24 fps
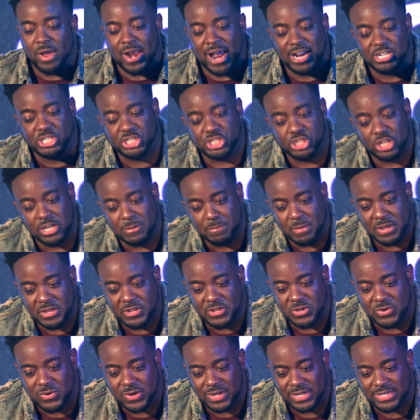what I should be
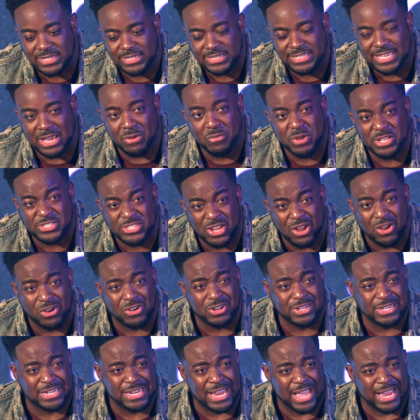doing. Can we talk
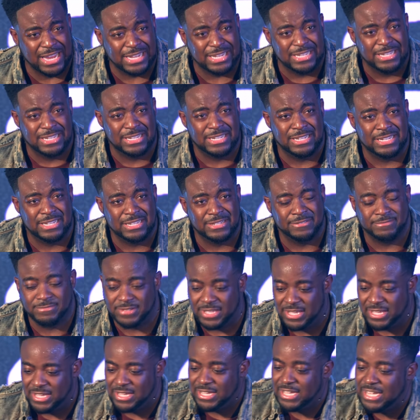on tonight?
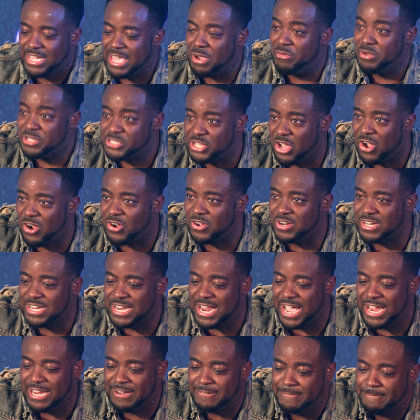Can we talk on
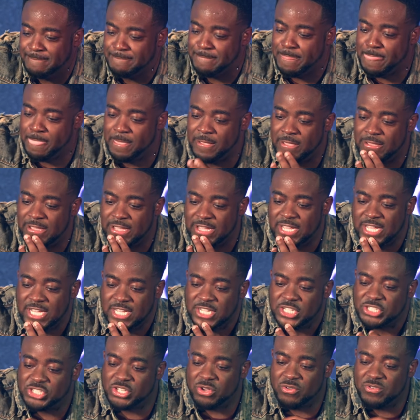tonight?
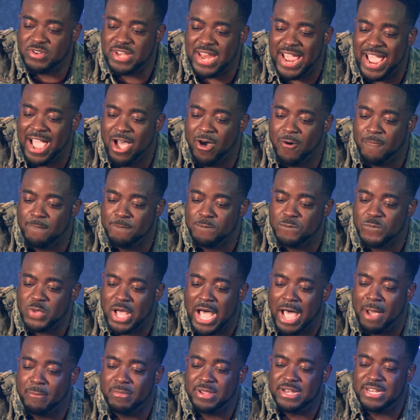So now
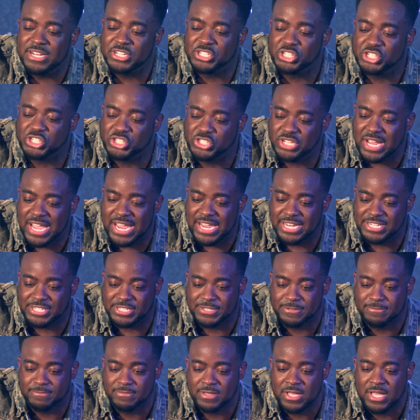I'm in a
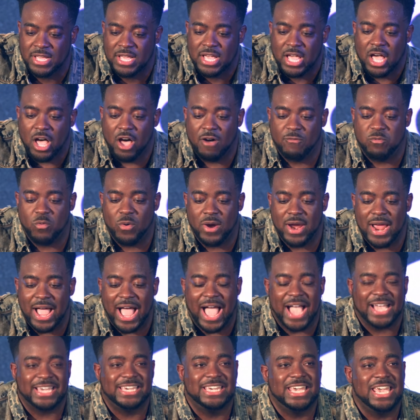state of where
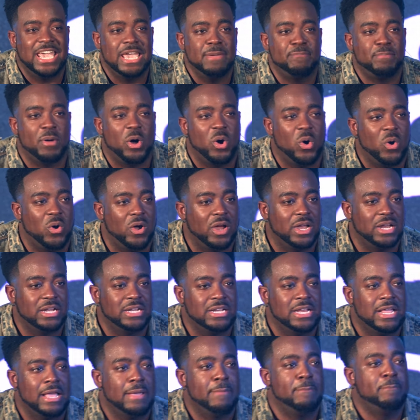I keep
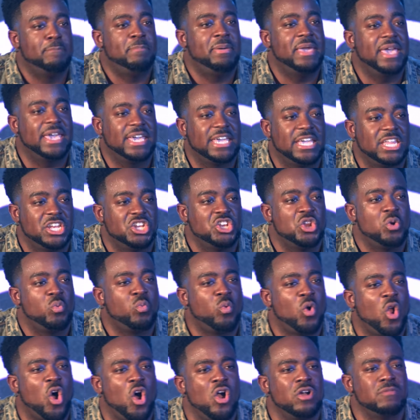on picking
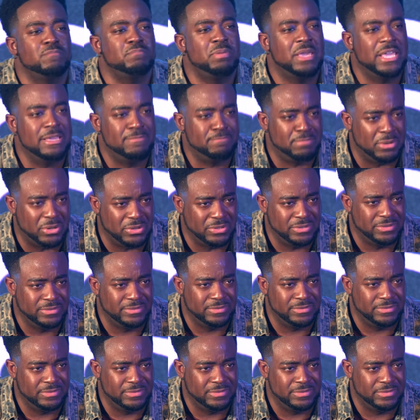wrong people,